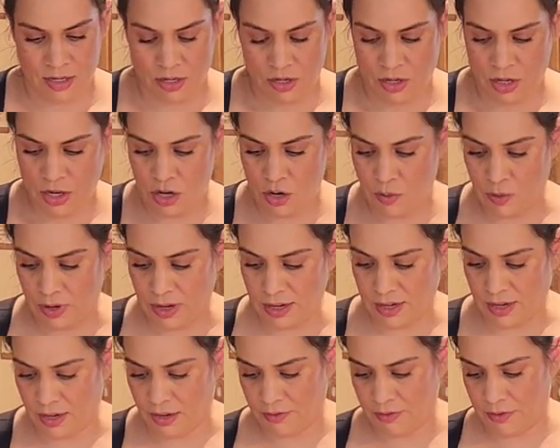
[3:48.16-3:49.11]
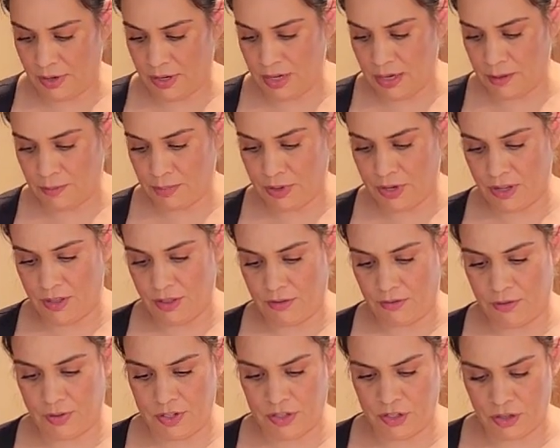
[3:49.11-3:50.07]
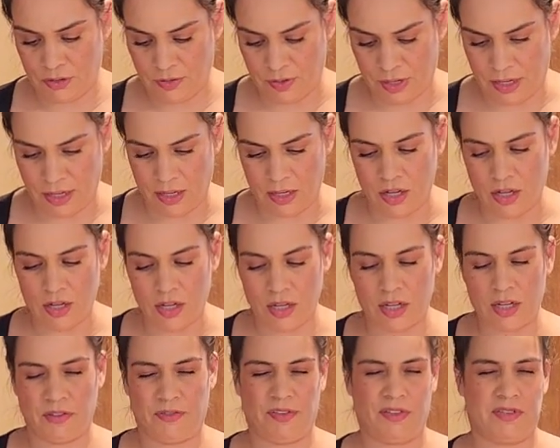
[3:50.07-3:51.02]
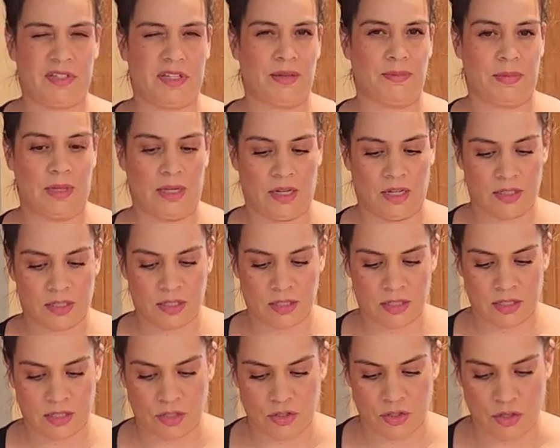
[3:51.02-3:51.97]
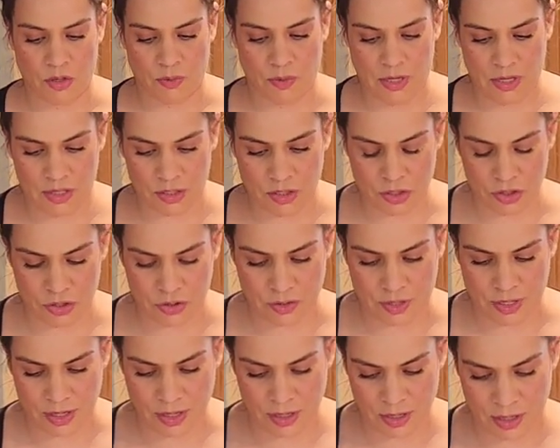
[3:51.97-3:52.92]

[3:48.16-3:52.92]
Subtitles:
And you want to cover it and put it in the freezer for like a good 15 minutes because you don't want it to shrink.